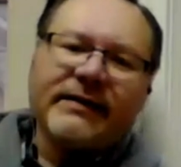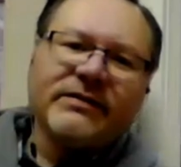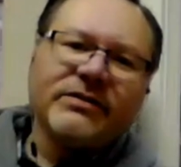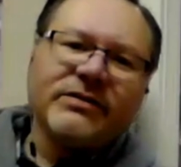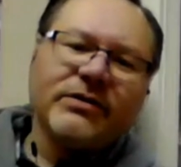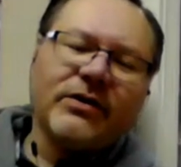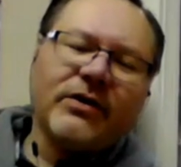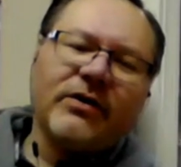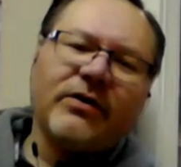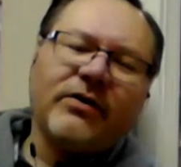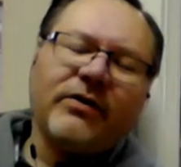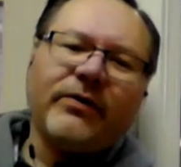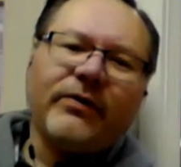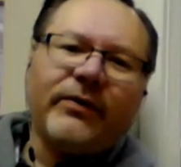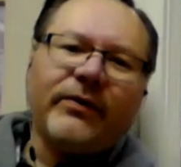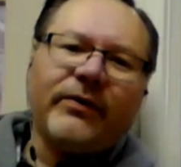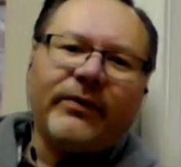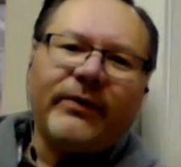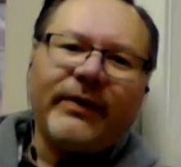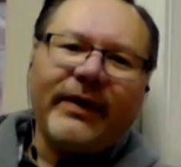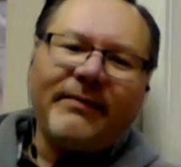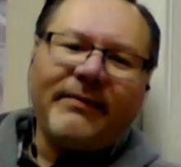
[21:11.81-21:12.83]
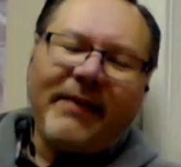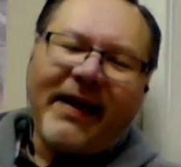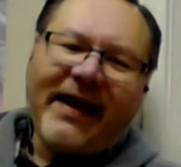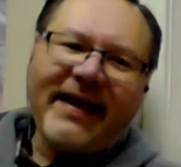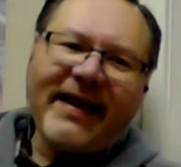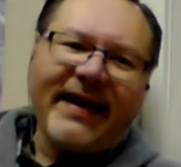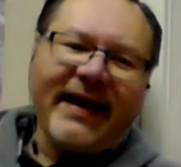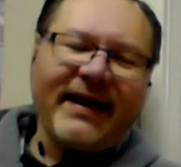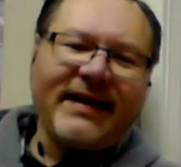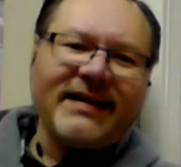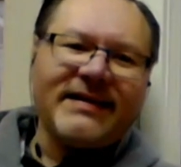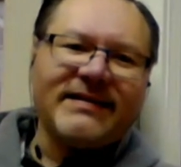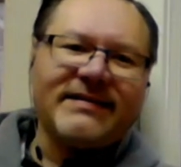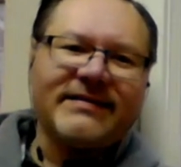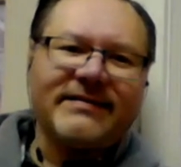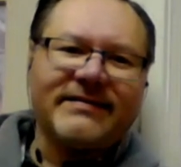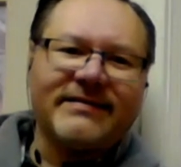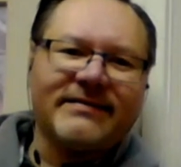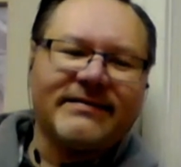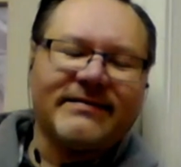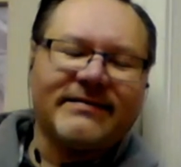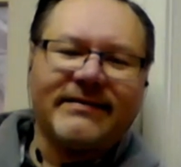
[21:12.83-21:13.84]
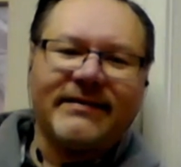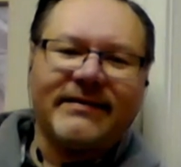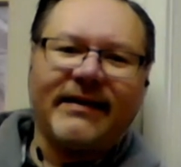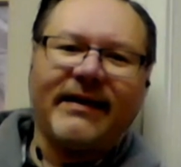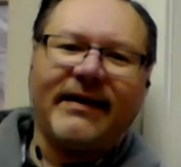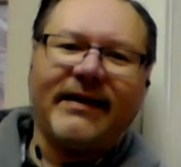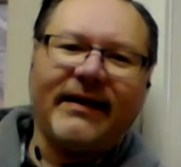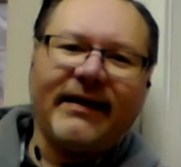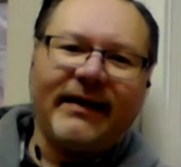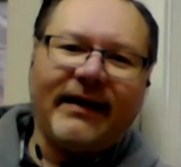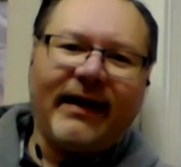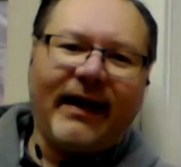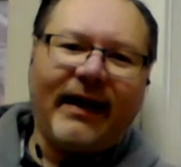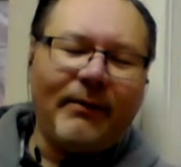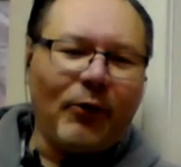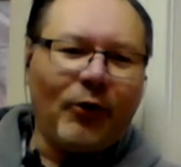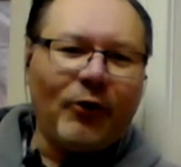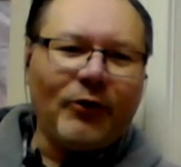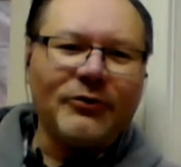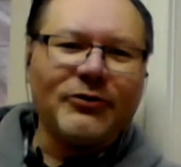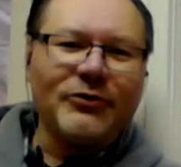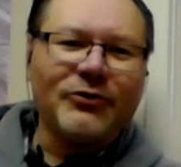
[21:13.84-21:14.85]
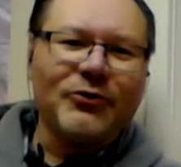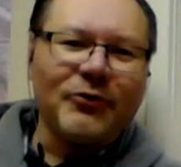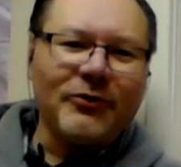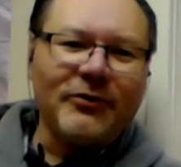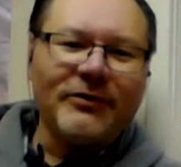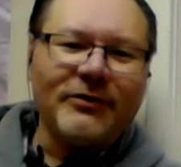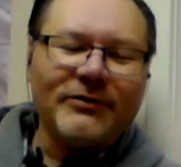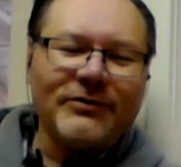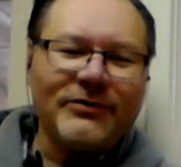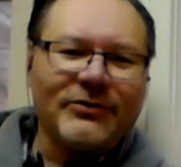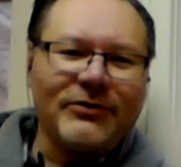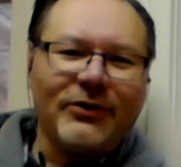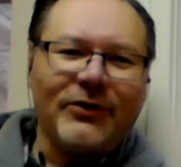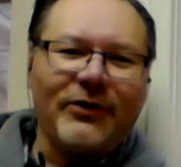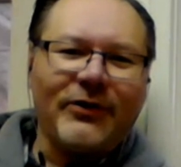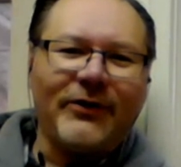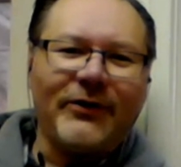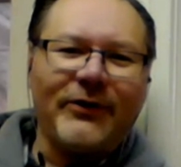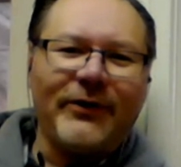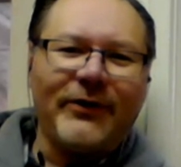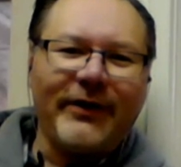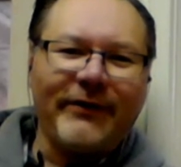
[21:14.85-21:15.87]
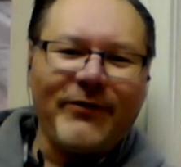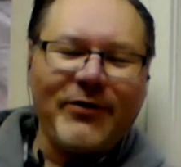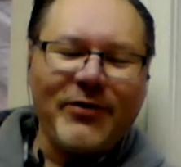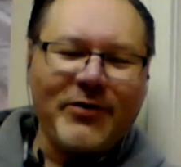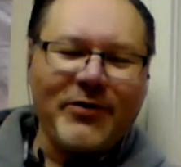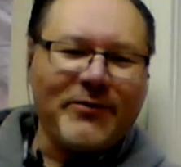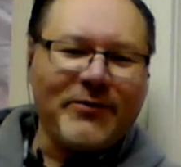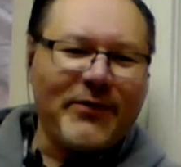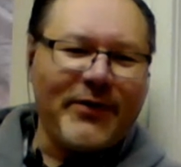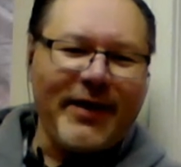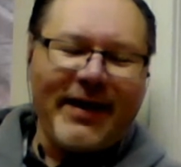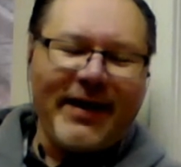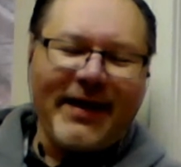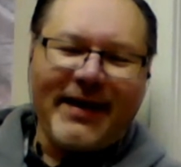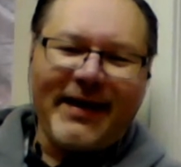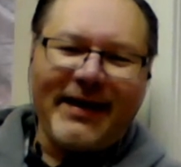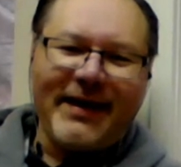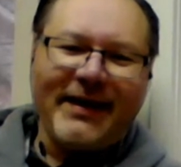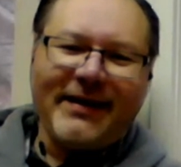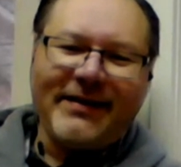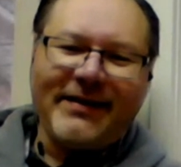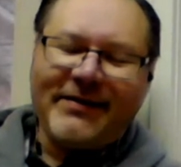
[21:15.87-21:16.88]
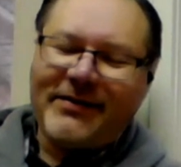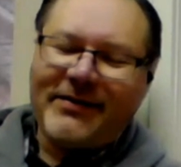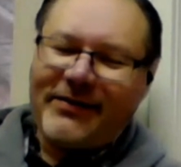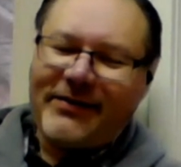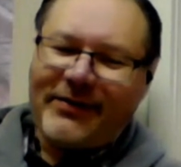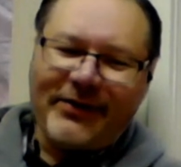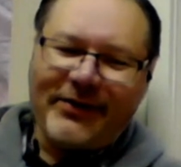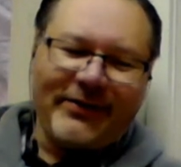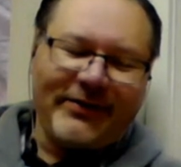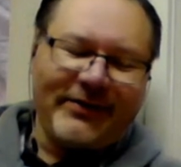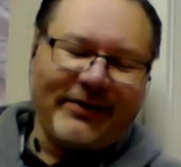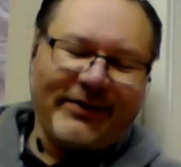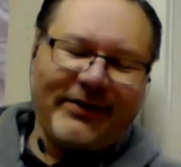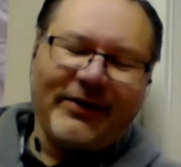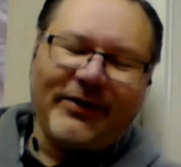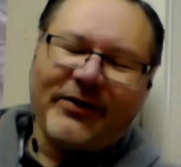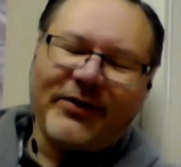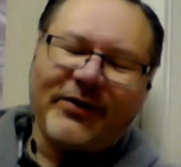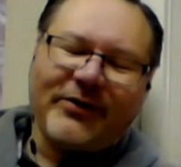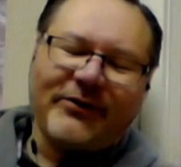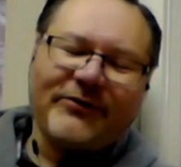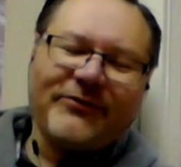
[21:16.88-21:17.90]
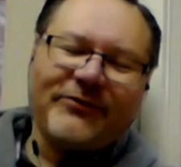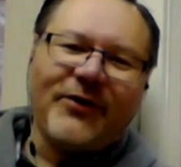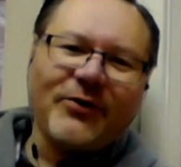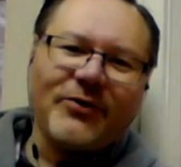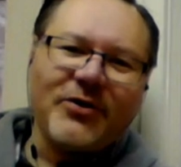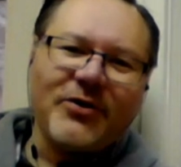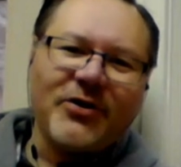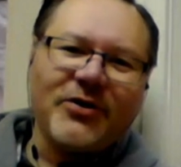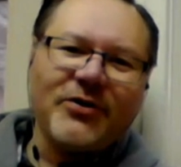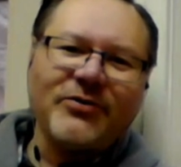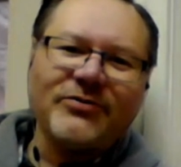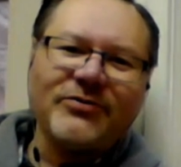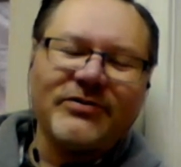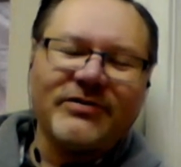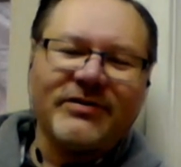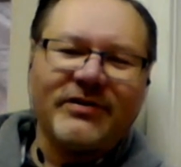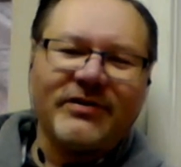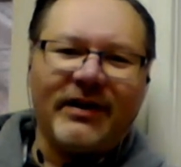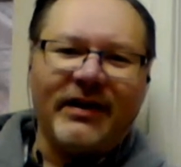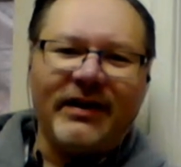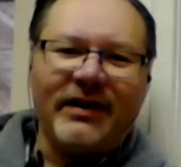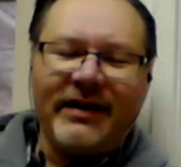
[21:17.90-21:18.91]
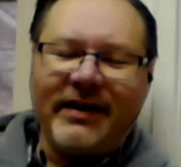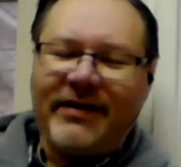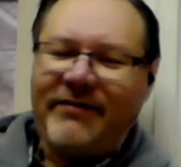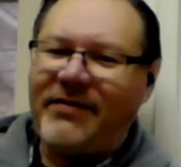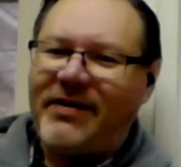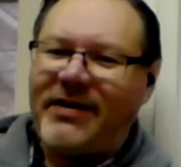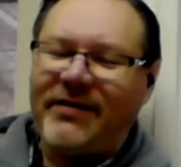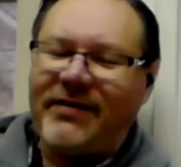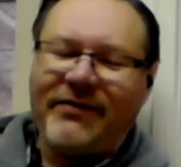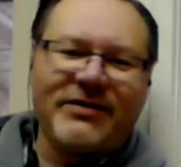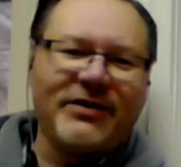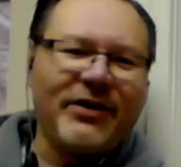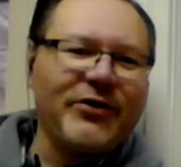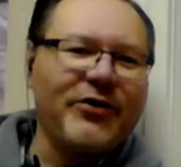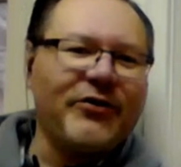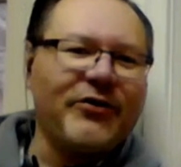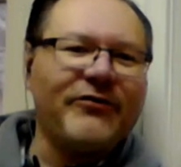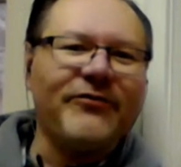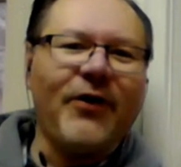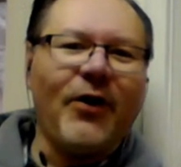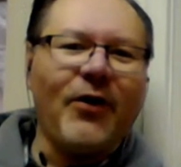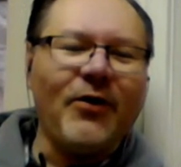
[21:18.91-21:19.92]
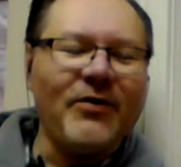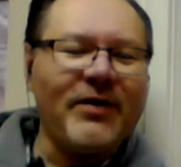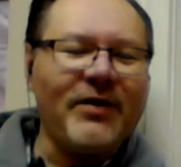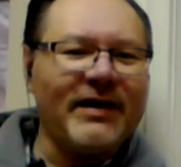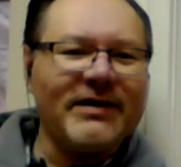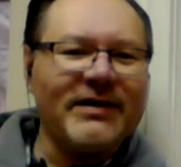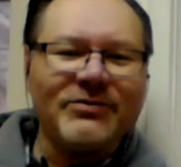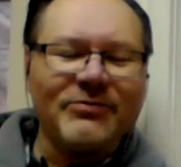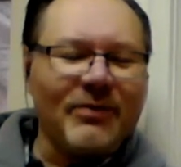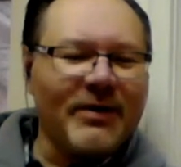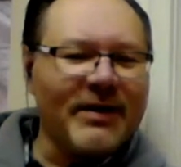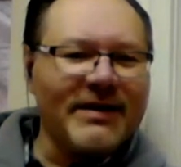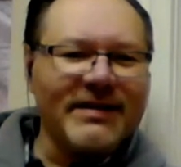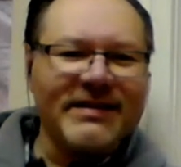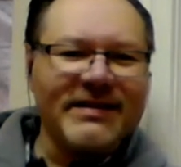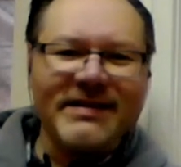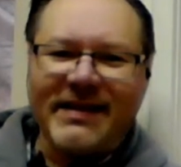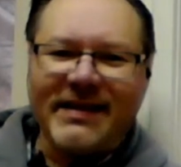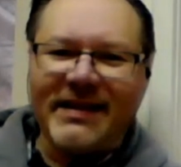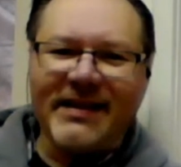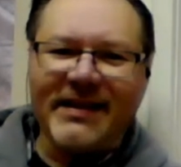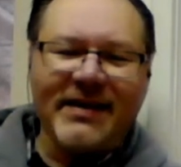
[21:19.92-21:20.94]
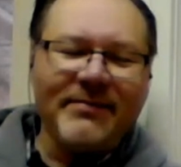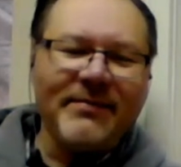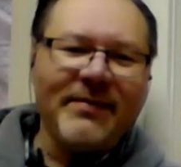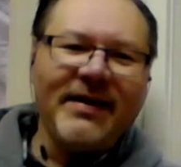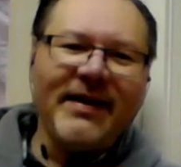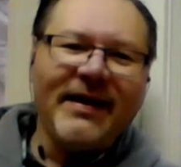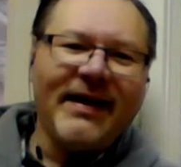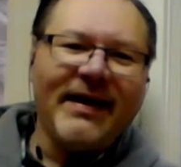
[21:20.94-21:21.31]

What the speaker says: so in my case, I'm old school. So if you could bring in, you know, your photos, even if it's on your phone, I just want to see them.